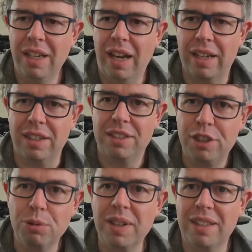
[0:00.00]
And I
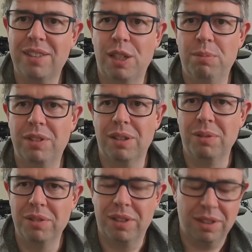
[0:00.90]
still get the same
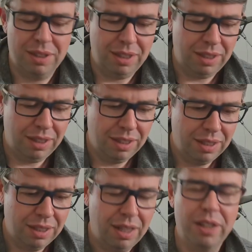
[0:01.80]
result, that the
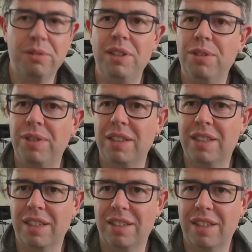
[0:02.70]
other interface
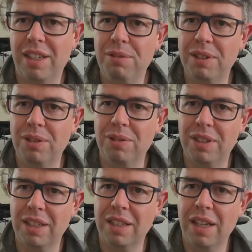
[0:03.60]
gets a clean
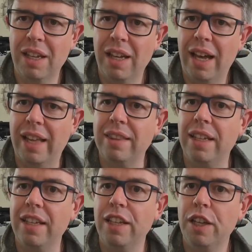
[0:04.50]
recording and
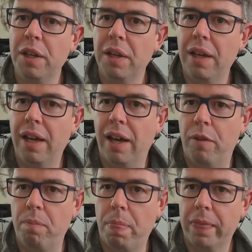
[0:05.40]
the
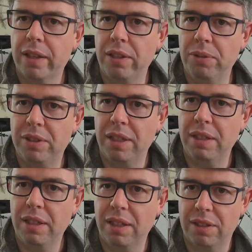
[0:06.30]

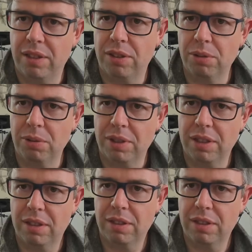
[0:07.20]
QC is distorted.